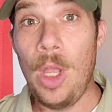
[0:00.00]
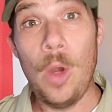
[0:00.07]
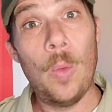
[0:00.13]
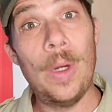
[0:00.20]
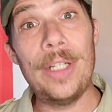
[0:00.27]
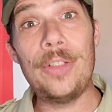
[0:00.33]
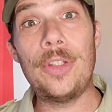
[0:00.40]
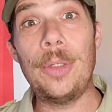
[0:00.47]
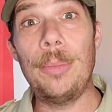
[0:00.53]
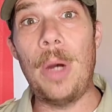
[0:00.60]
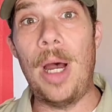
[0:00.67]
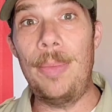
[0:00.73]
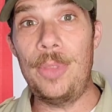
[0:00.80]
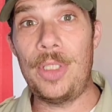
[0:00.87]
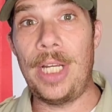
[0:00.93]
Where's their
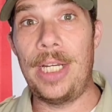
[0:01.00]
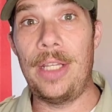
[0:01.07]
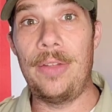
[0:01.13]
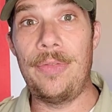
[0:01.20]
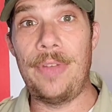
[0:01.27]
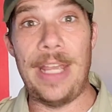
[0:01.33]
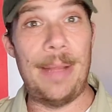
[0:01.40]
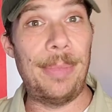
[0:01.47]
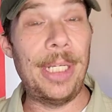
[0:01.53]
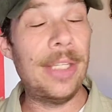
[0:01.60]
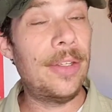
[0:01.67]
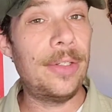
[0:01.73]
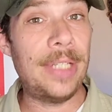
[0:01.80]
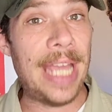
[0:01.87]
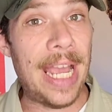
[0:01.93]
mom's side of the family or
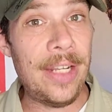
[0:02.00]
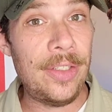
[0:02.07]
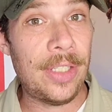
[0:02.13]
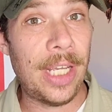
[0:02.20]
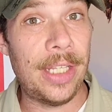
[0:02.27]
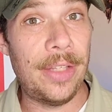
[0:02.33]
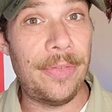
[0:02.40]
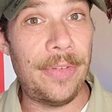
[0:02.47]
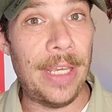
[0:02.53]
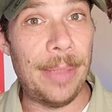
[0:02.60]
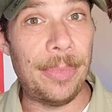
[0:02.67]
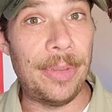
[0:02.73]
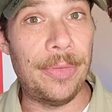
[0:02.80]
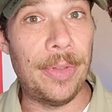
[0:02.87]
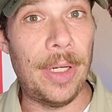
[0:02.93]
their dad's side of the
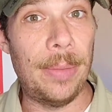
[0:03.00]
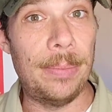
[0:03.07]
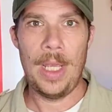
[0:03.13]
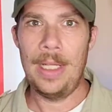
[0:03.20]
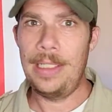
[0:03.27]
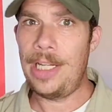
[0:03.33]
family from?